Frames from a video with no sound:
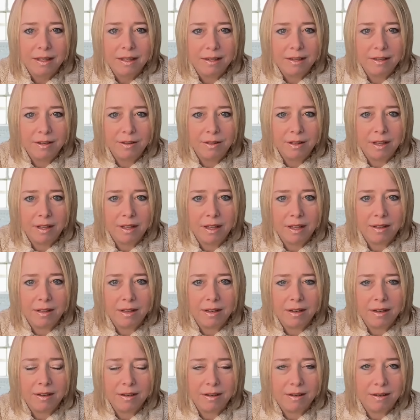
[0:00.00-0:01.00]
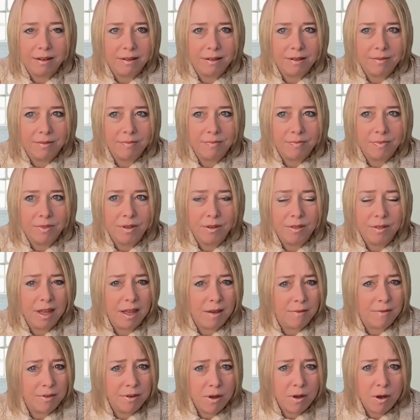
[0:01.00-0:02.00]
do they do they
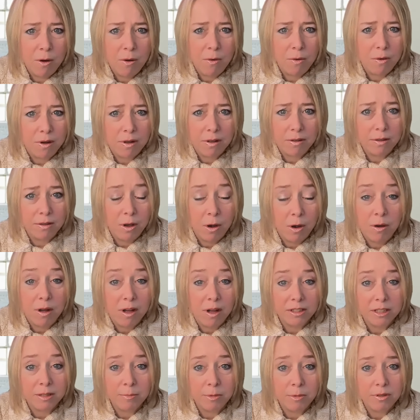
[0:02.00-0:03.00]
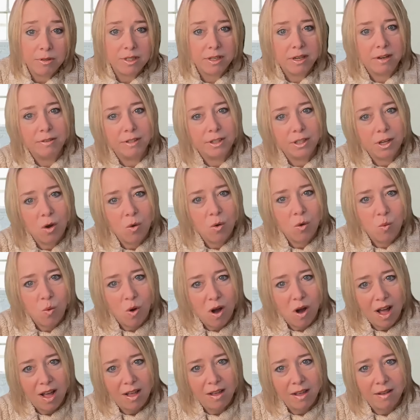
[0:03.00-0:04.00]
have no no customers? And if so,
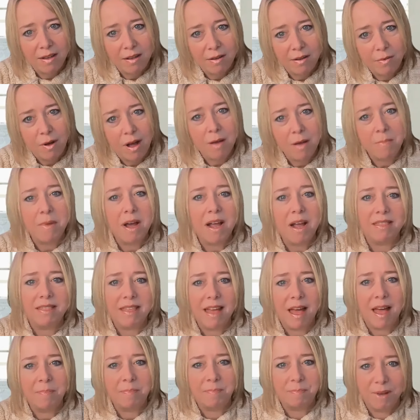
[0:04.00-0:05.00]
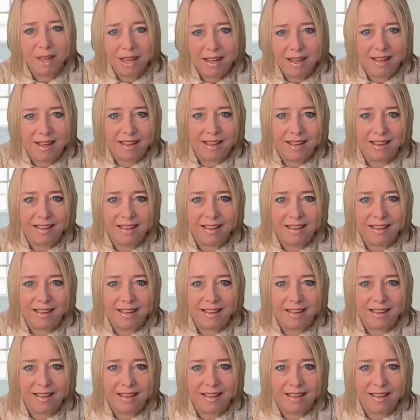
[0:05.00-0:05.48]
why why might that be?